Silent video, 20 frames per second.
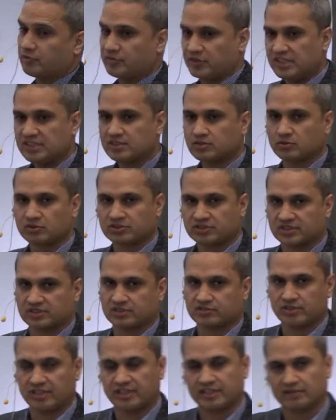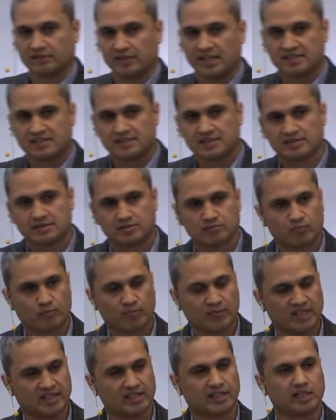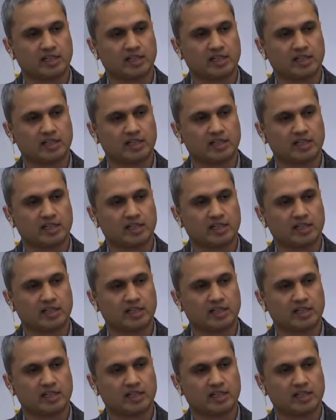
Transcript: of resource-constrained devices. In